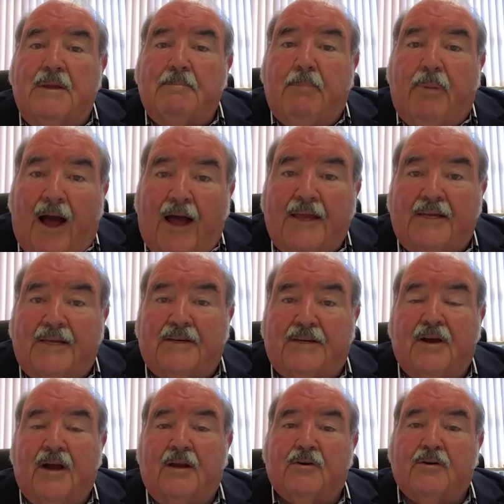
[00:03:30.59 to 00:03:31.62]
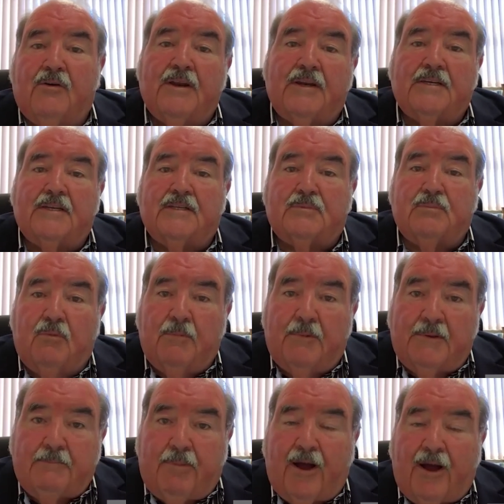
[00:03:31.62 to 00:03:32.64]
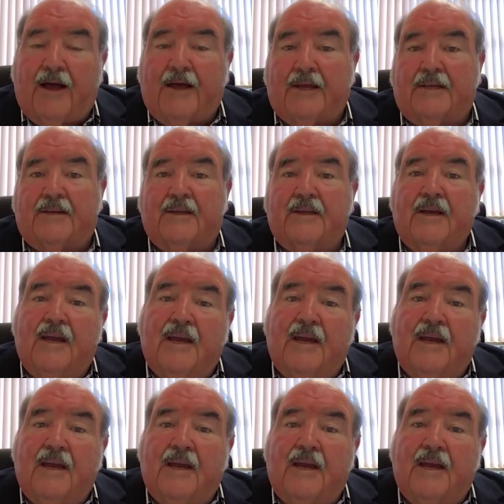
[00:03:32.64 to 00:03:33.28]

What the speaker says: paid, creditors will be paid.